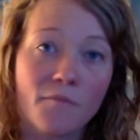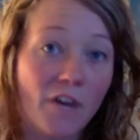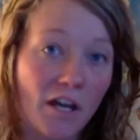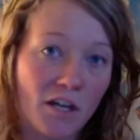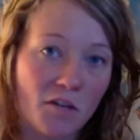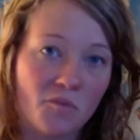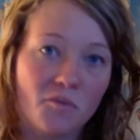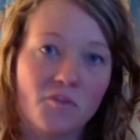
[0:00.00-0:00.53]

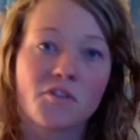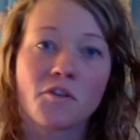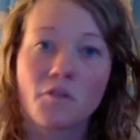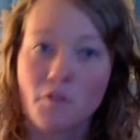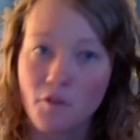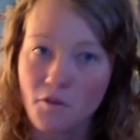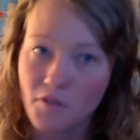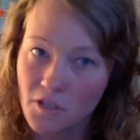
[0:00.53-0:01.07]
valuables and
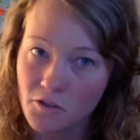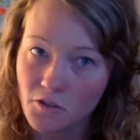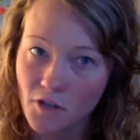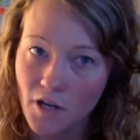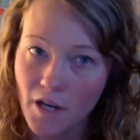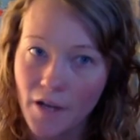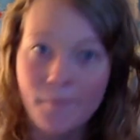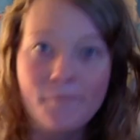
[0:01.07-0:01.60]
clothing
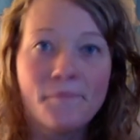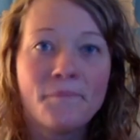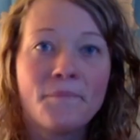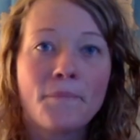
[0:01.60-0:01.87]
dry.